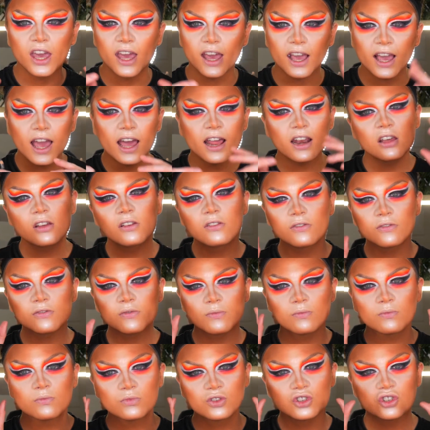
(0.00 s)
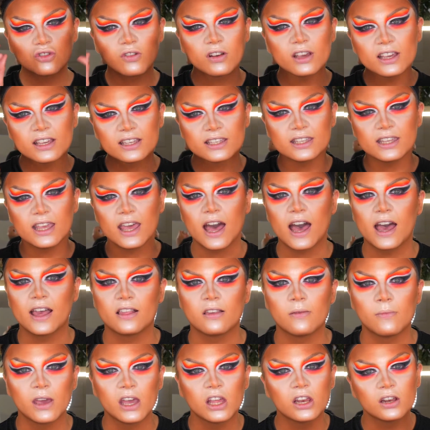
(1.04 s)
It kind of shrinks the eyes
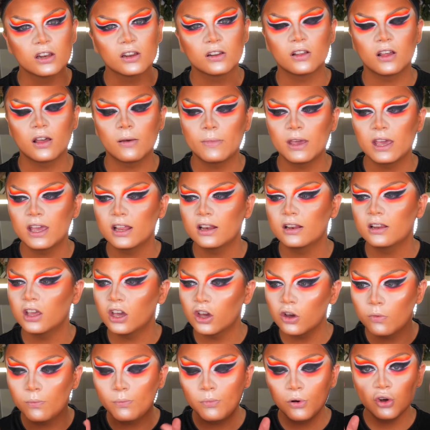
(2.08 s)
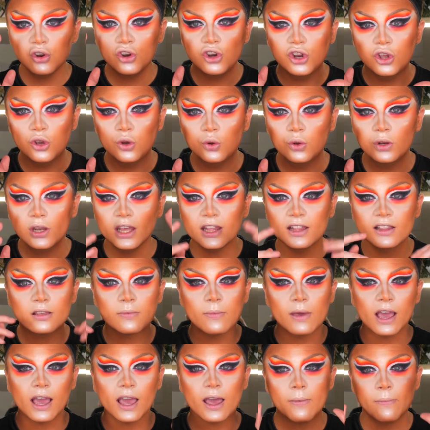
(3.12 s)
a bit. I mean, you could put nude in to
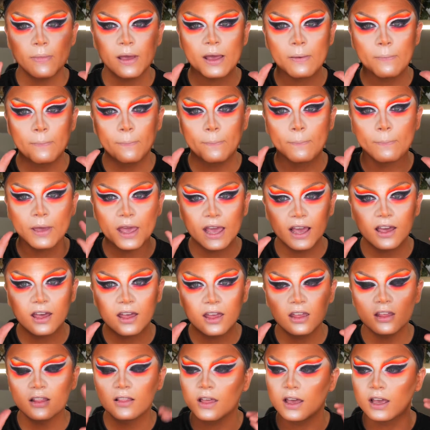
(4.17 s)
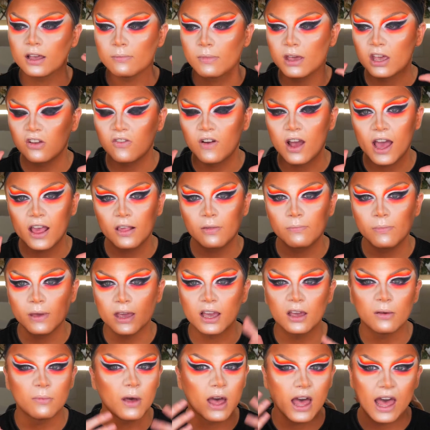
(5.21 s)
make it a bit bigger, like make your eyes
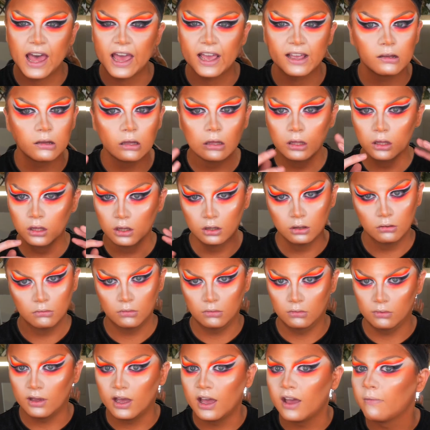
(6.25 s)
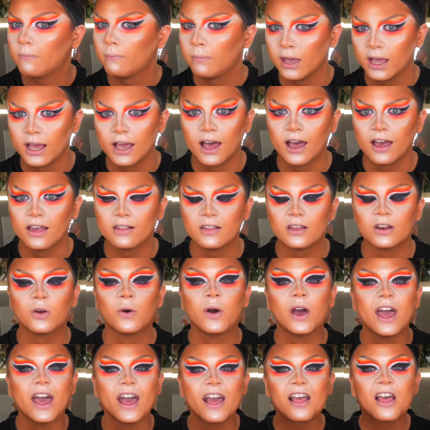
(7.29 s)
bigger, but I have big eyes
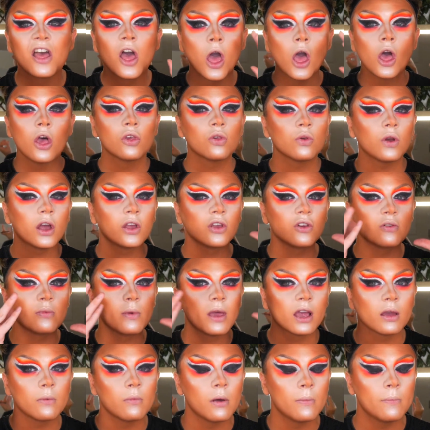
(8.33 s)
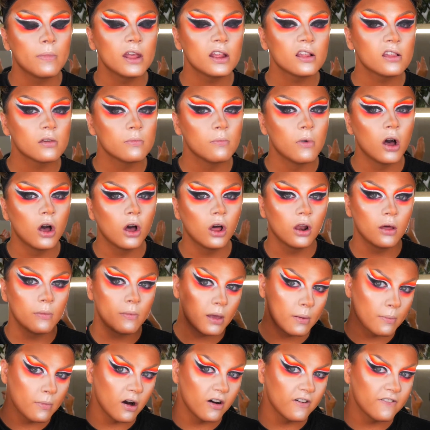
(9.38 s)
anyway, so I just make them a bit smaller, a
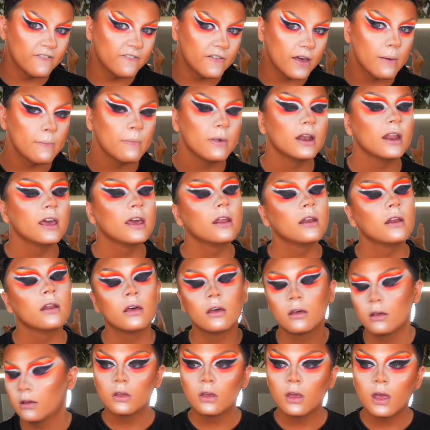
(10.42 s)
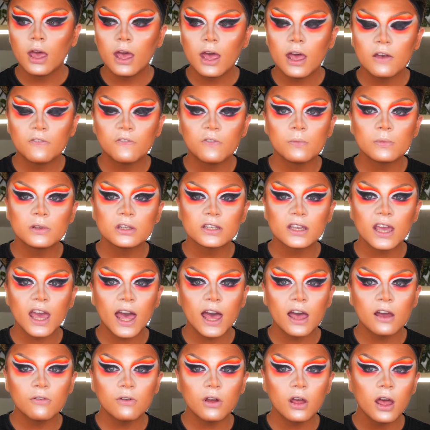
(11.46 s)
bit more feminine. For
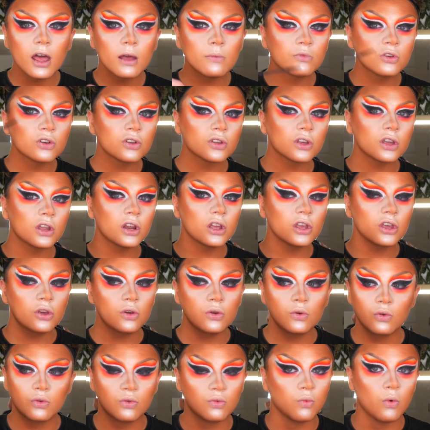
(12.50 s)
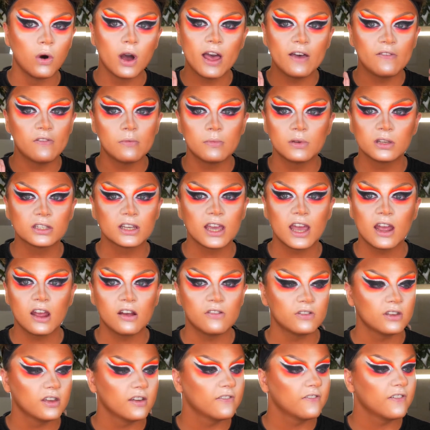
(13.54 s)
mascara, I'm just going to use whatever
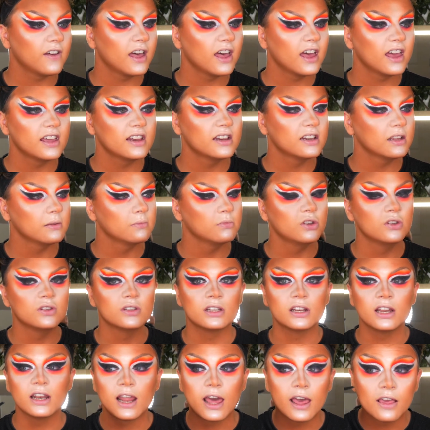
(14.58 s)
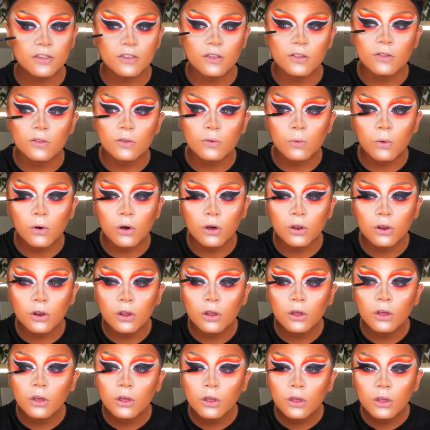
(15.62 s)
mascara you find. I'm using an Essence one.
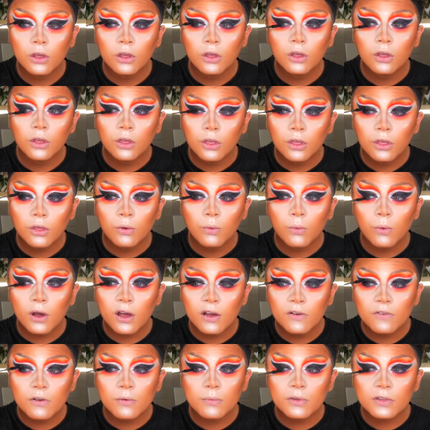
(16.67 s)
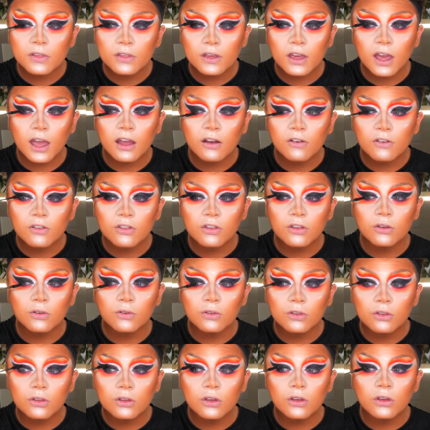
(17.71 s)
Whatever mascara
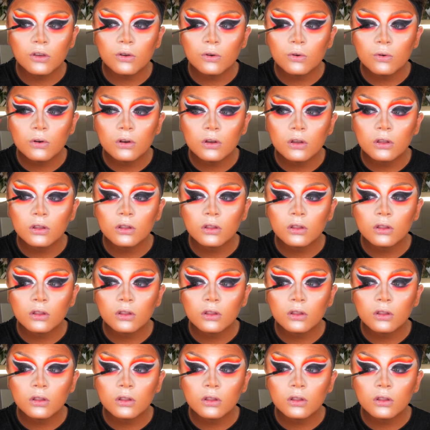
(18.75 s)
suits you.